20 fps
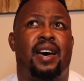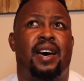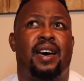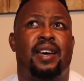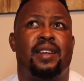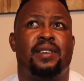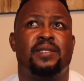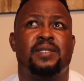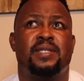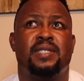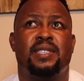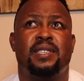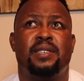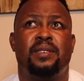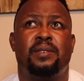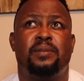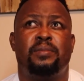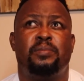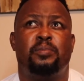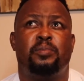don't
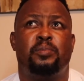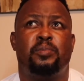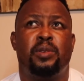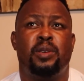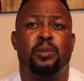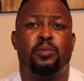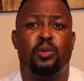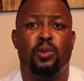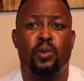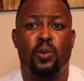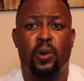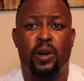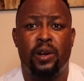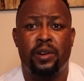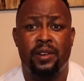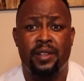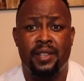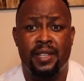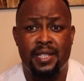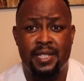see people
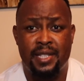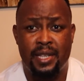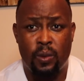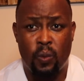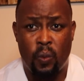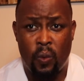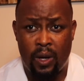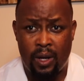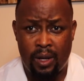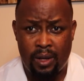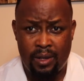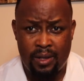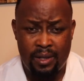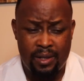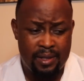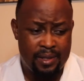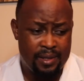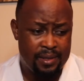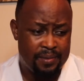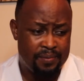wearing this at work.
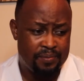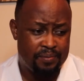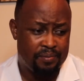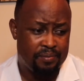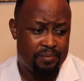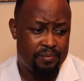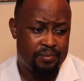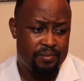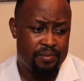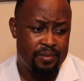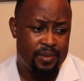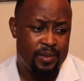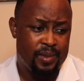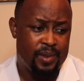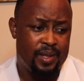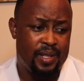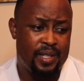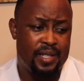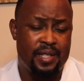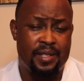
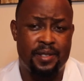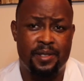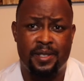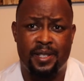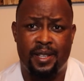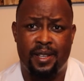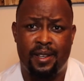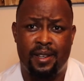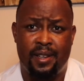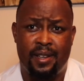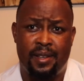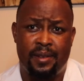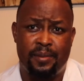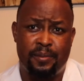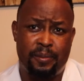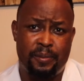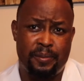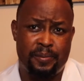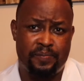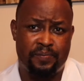This is
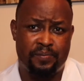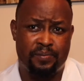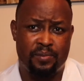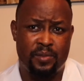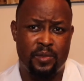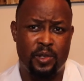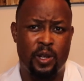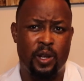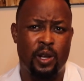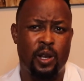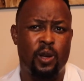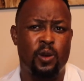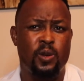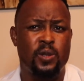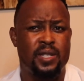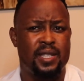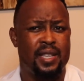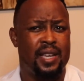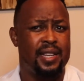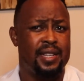a
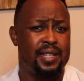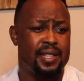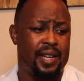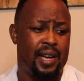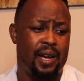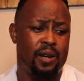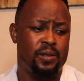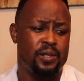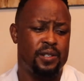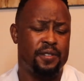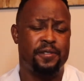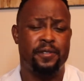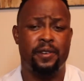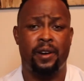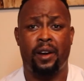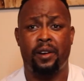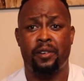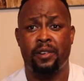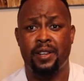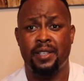close encounter
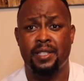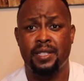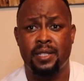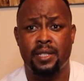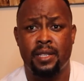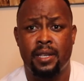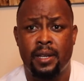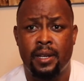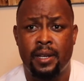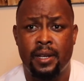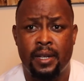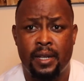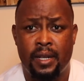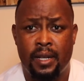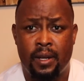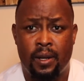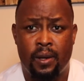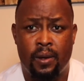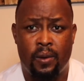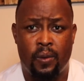fragrance
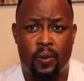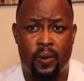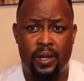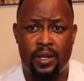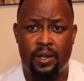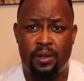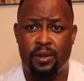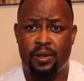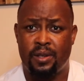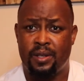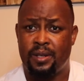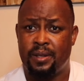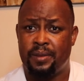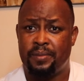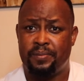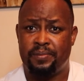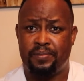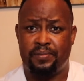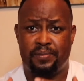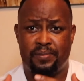when
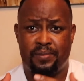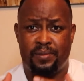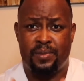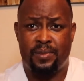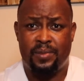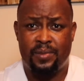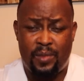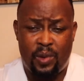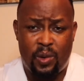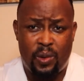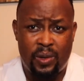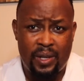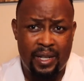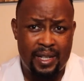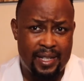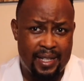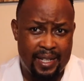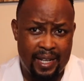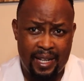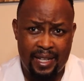you're on a
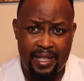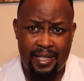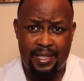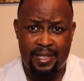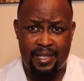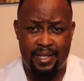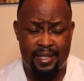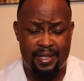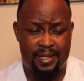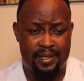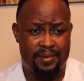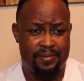date